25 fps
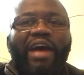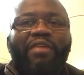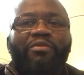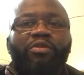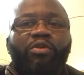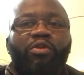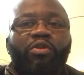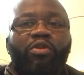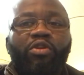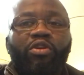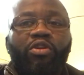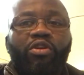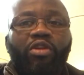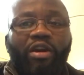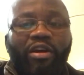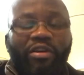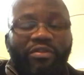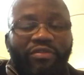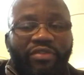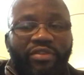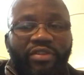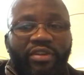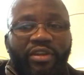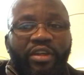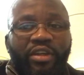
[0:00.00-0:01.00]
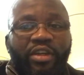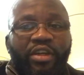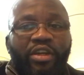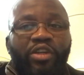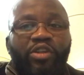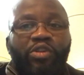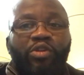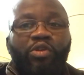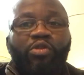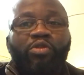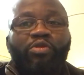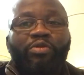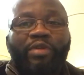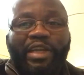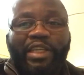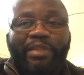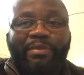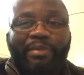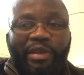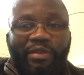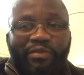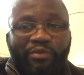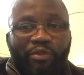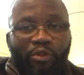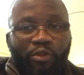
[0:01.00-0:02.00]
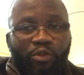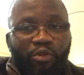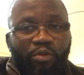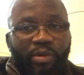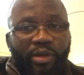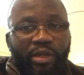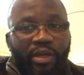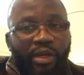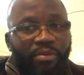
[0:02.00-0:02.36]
no love, no respect for Uber.